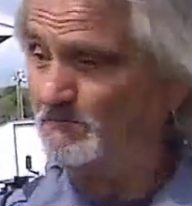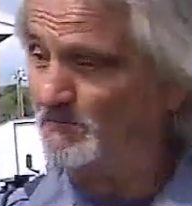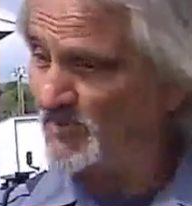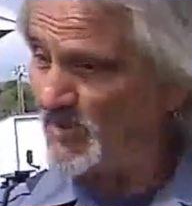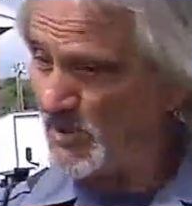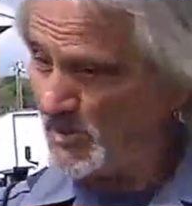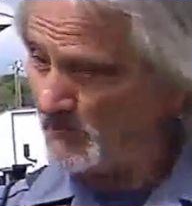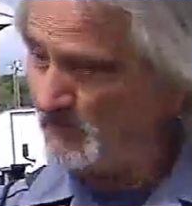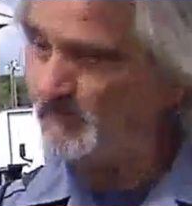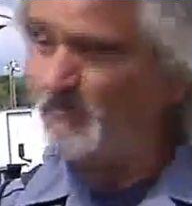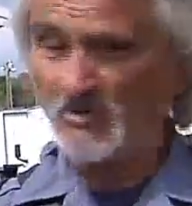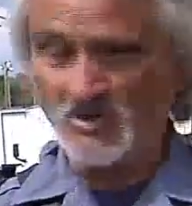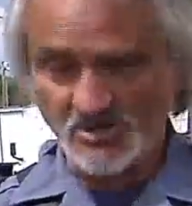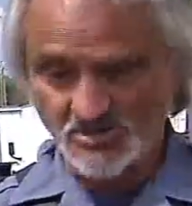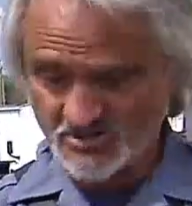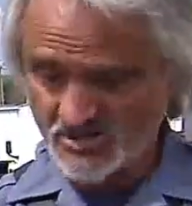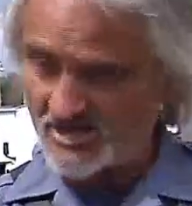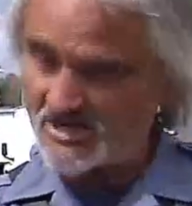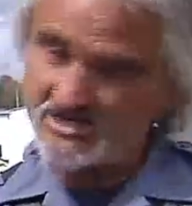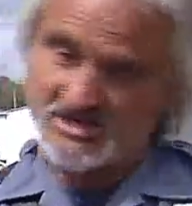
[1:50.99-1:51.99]
yeah. So you
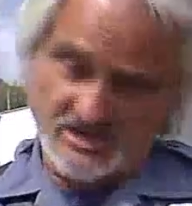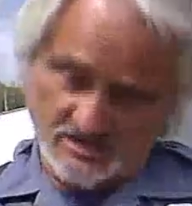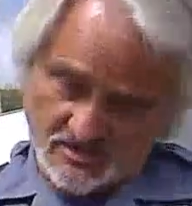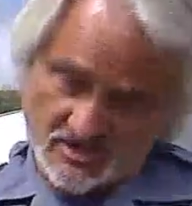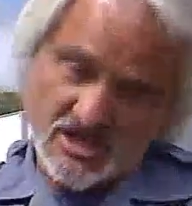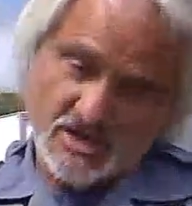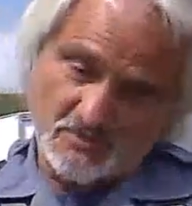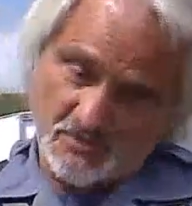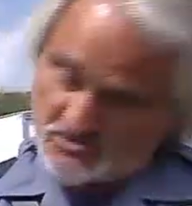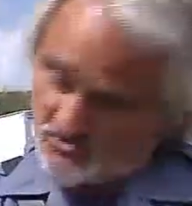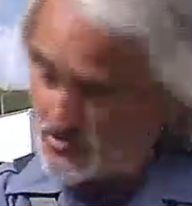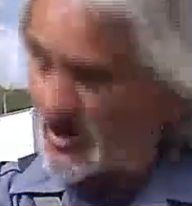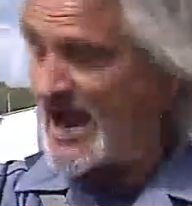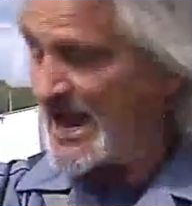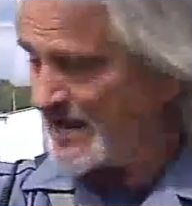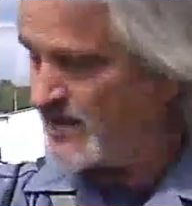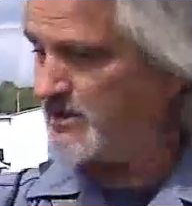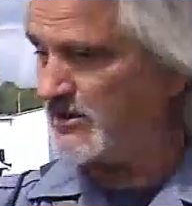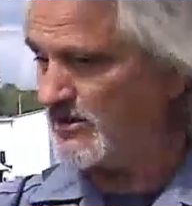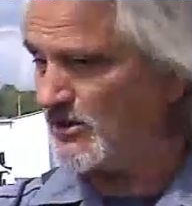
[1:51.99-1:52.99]
just got to keep on
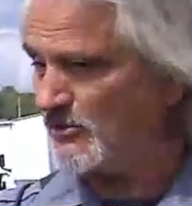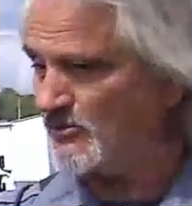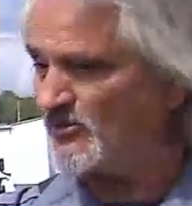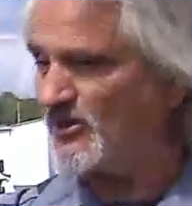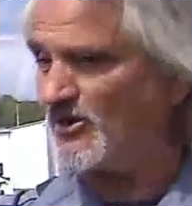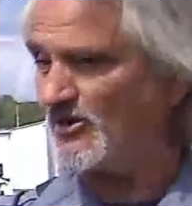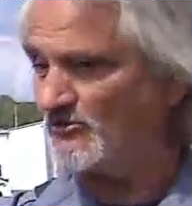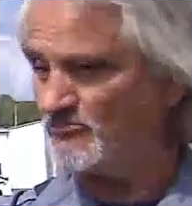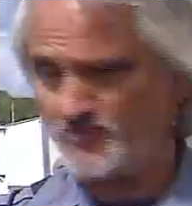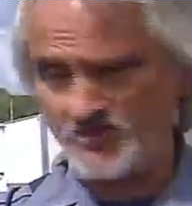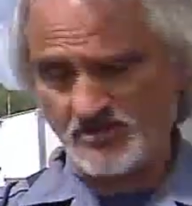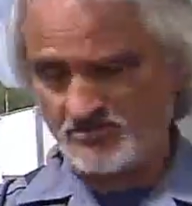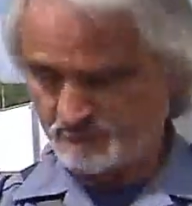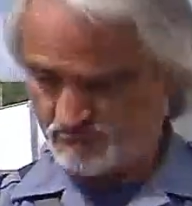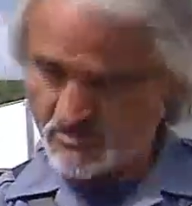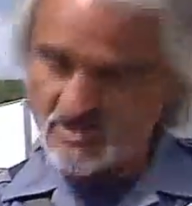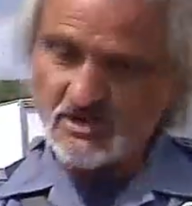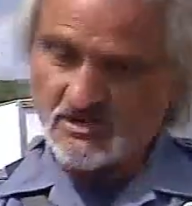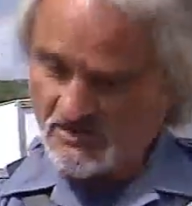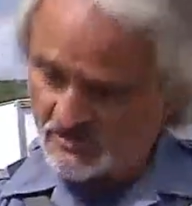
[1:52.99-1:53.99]
track, you know, got to keep
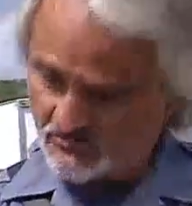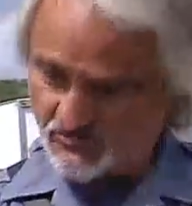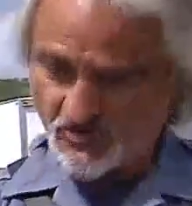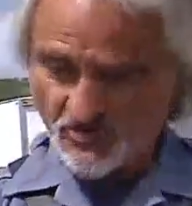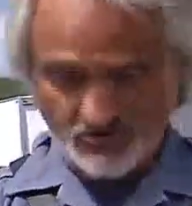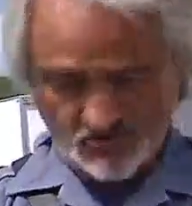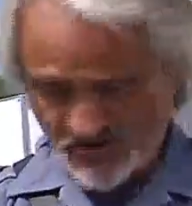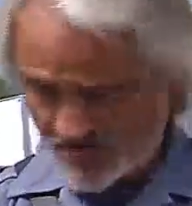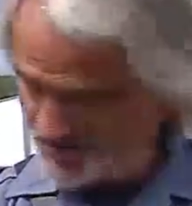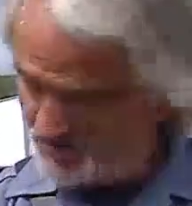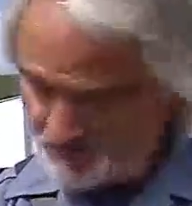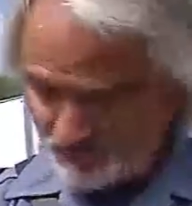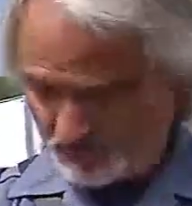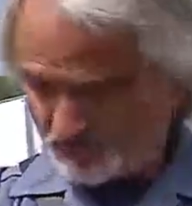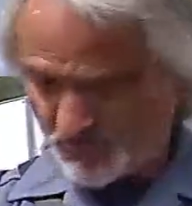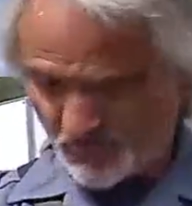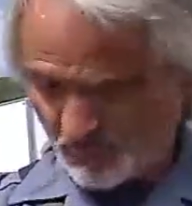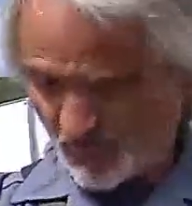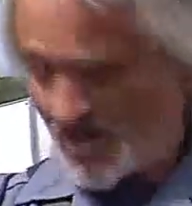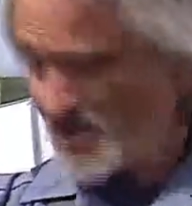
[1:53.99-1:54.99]
very,
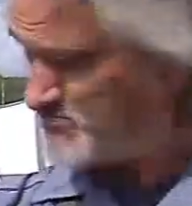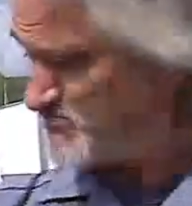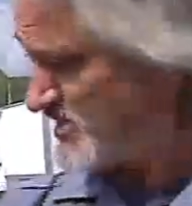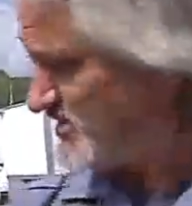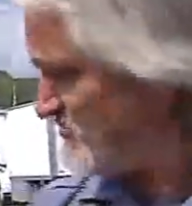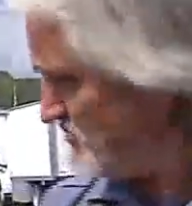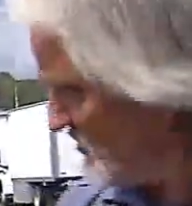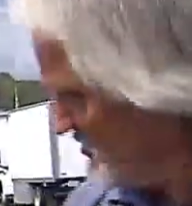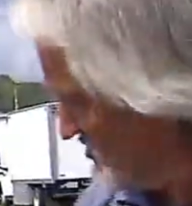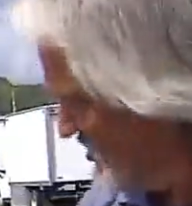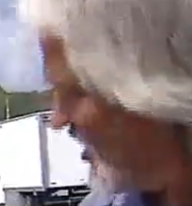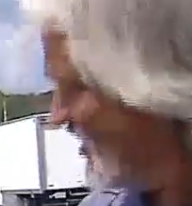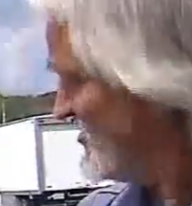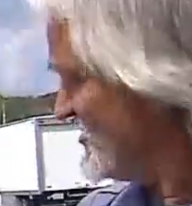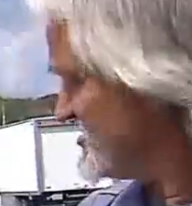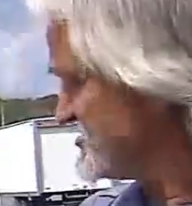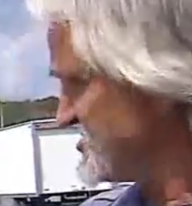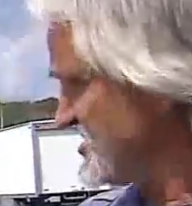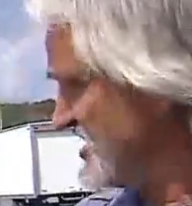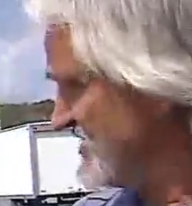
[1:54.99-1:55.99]
but with all
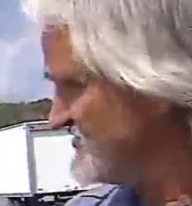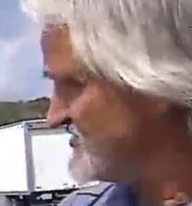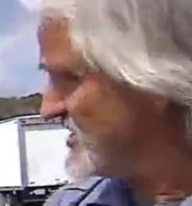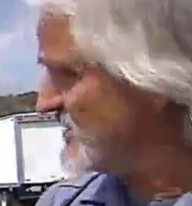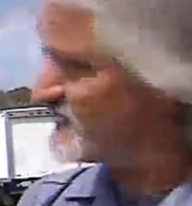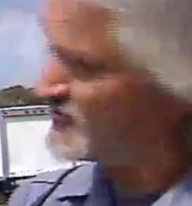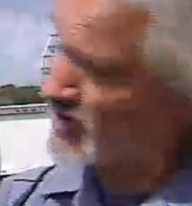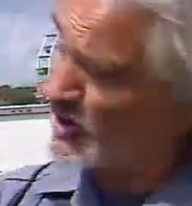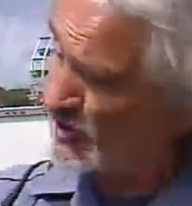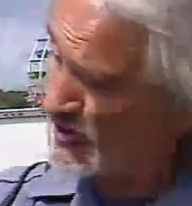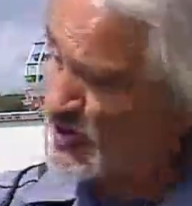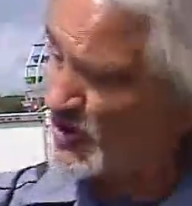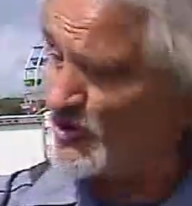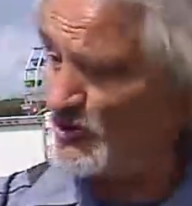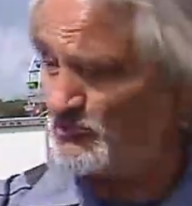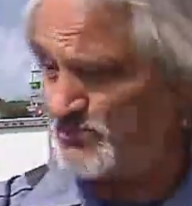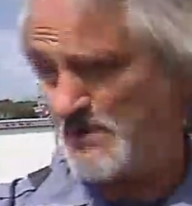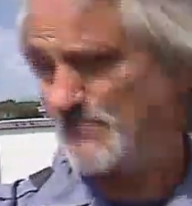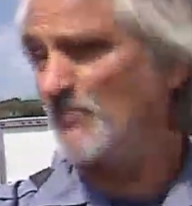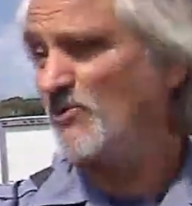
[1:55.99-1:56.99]
this uh, stuff going on,
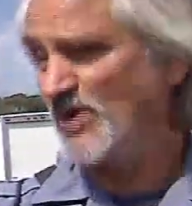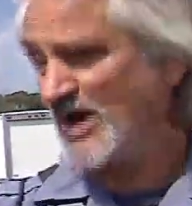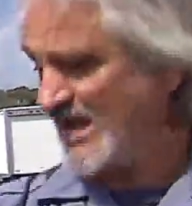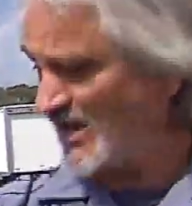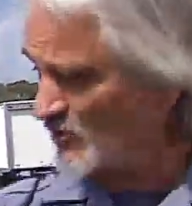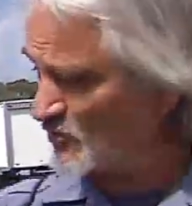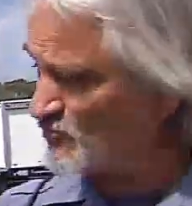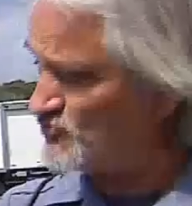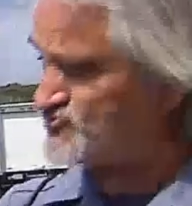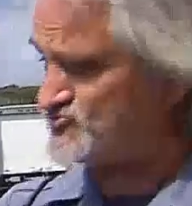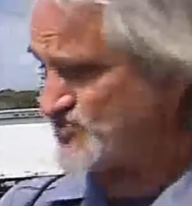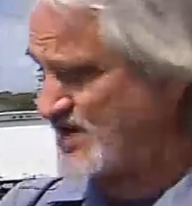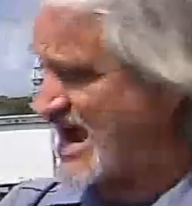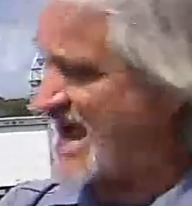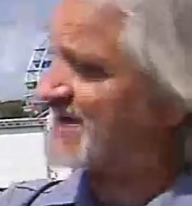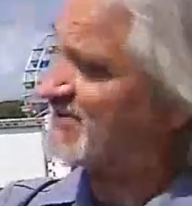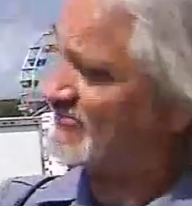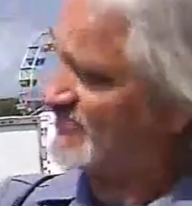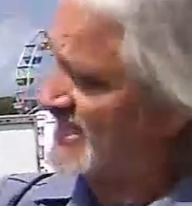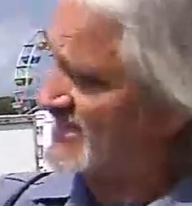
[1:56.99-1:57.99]
people kind of lose
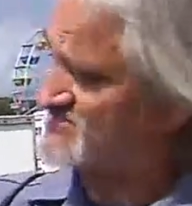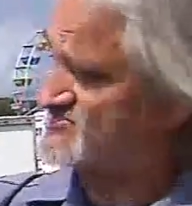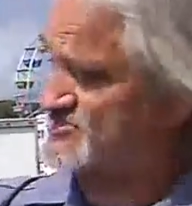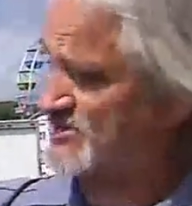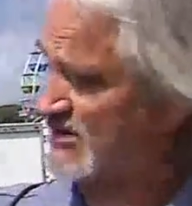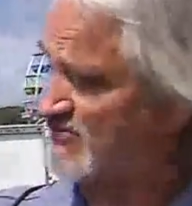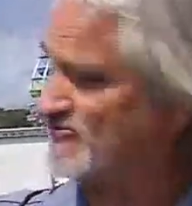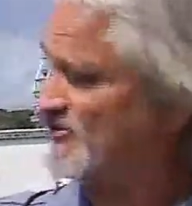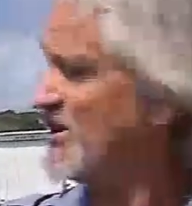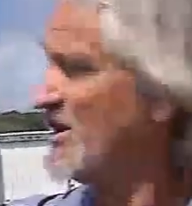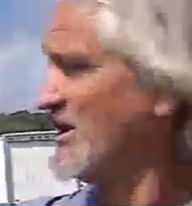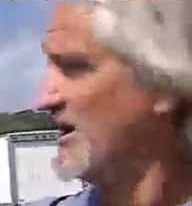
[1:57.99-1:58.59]
track of that stuff.